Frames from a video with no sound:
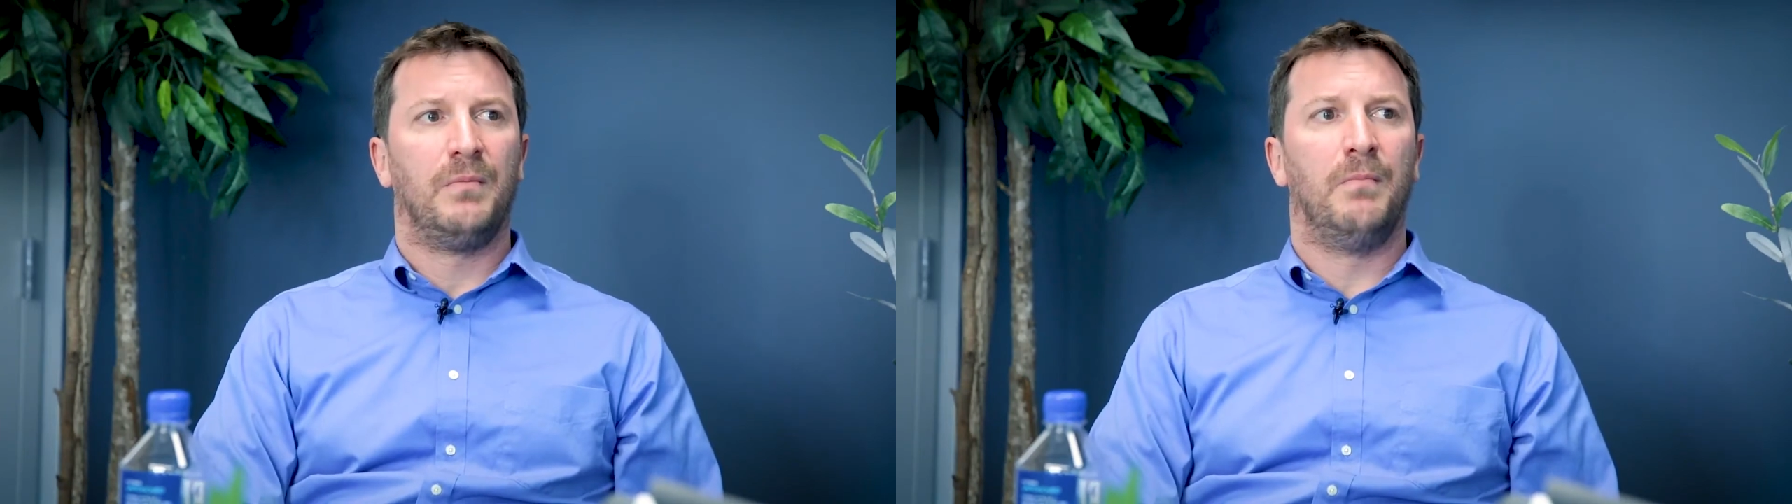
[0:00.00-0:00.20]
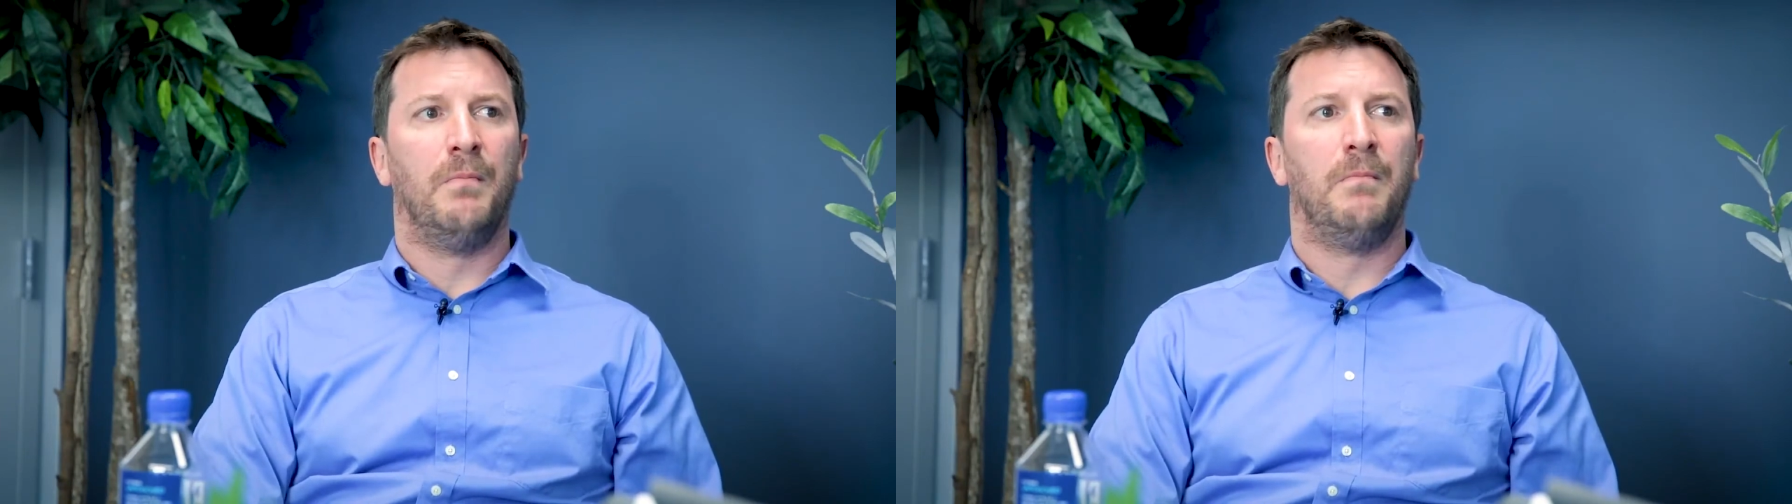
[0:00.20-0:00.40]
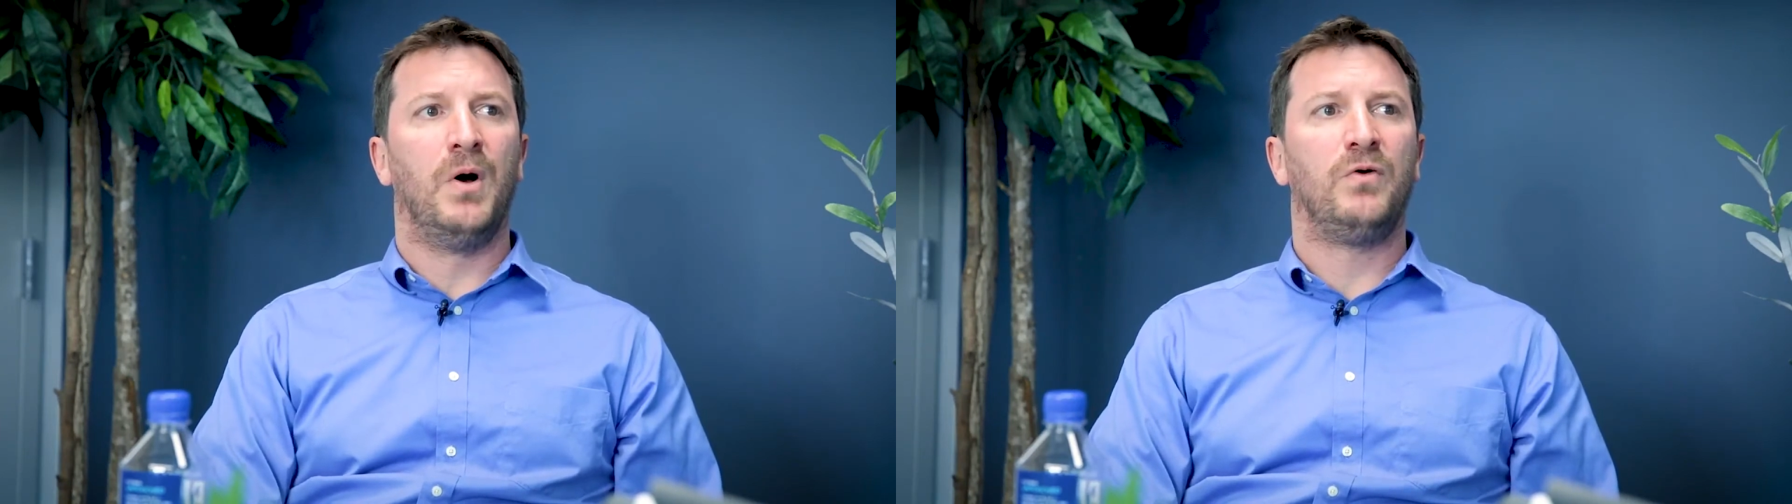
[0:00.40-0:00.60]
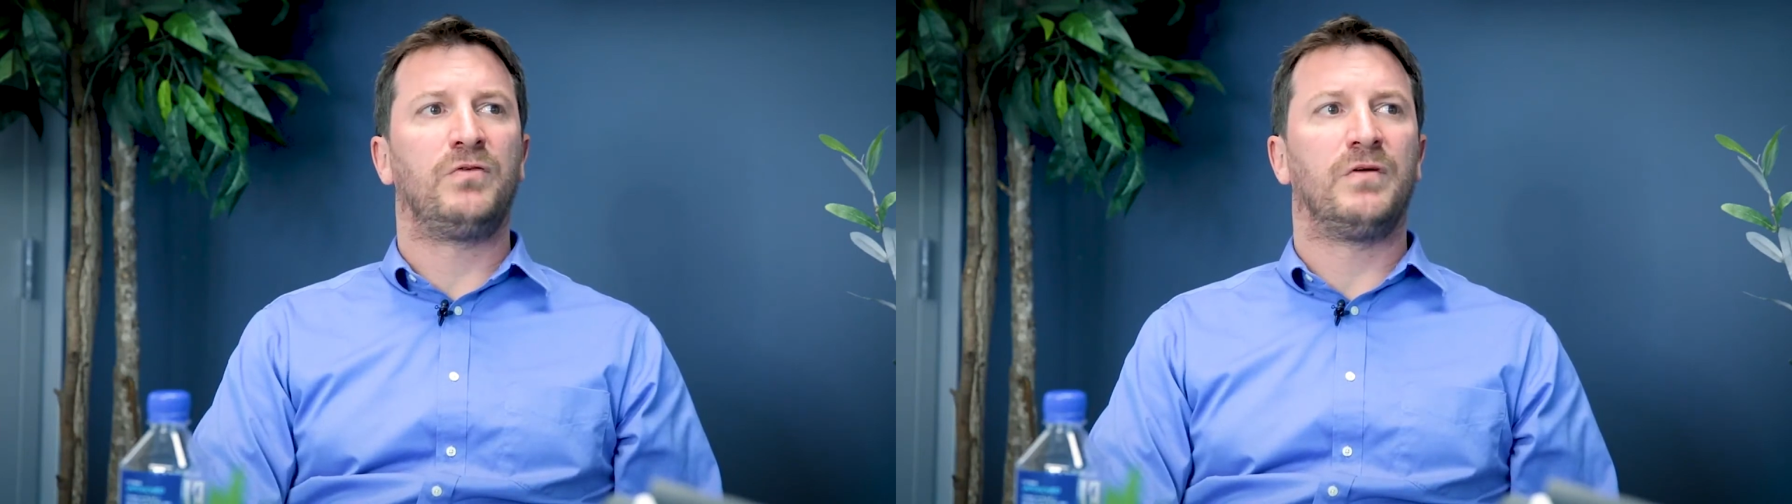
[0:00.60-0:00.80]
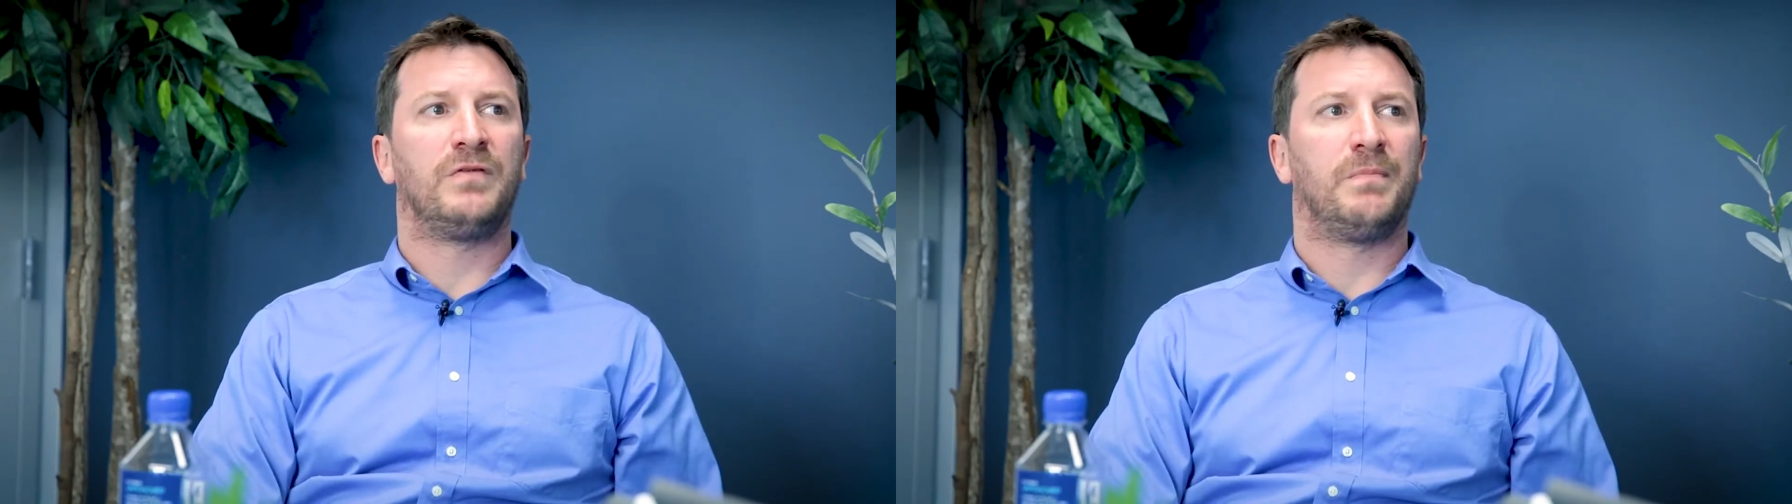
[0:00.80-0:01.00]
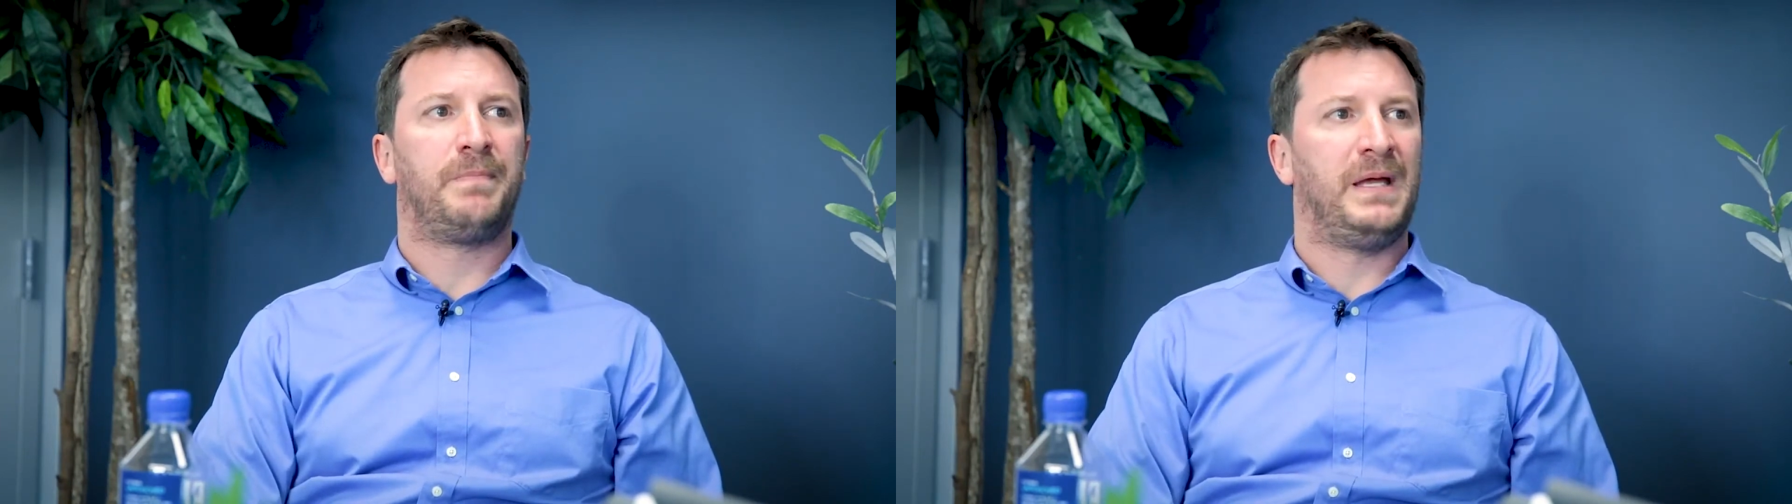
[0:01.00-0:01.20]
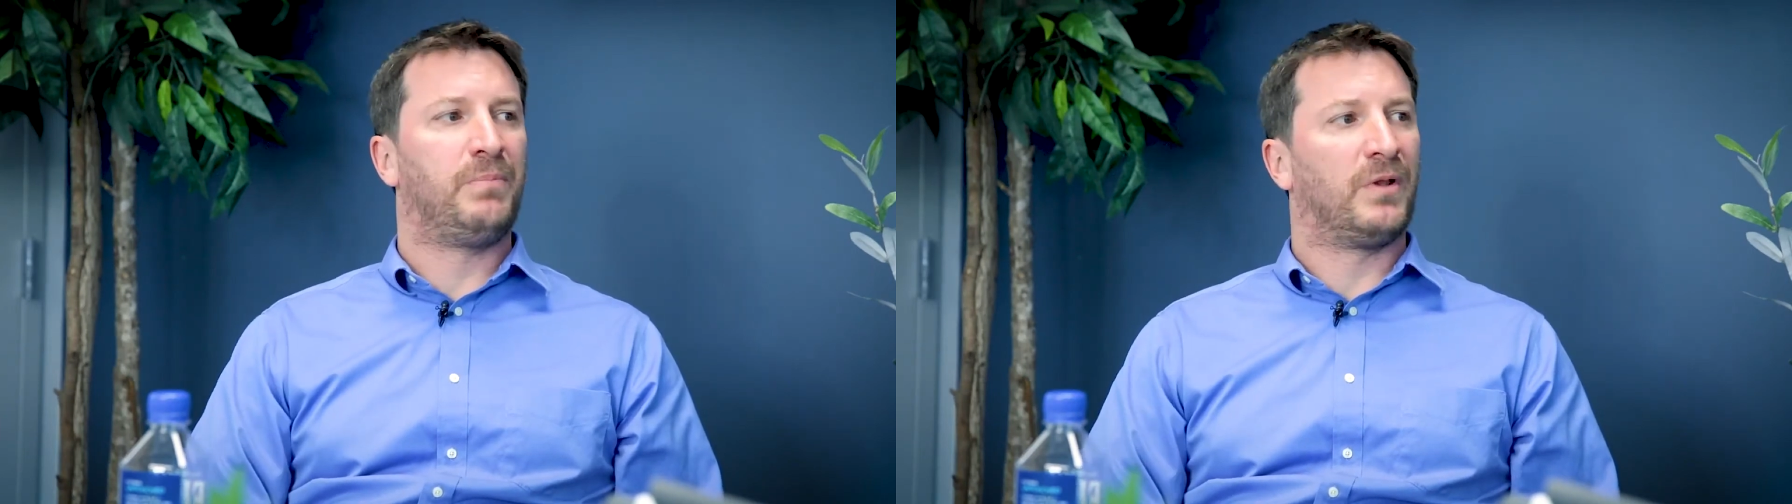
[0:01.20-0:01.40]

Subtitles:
Most of the people